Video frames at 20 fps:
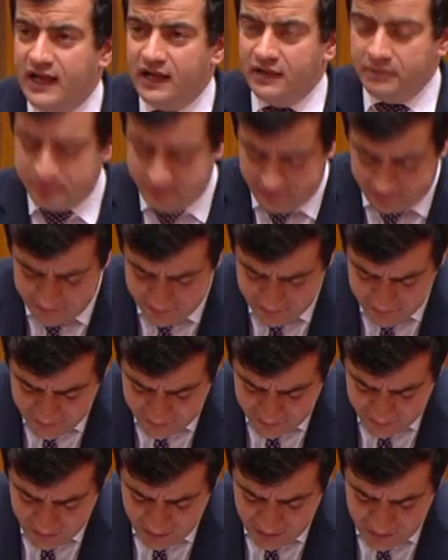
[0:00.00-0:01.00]
Halpern.
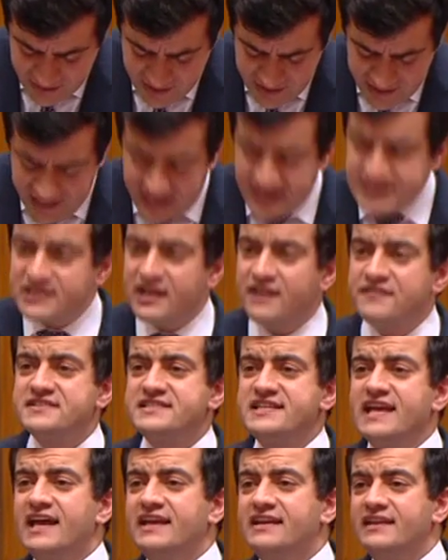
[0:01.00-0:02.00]
As I've
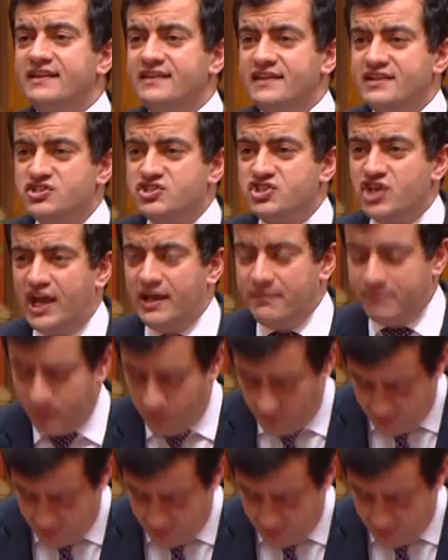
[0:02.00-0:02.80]
said in this chamber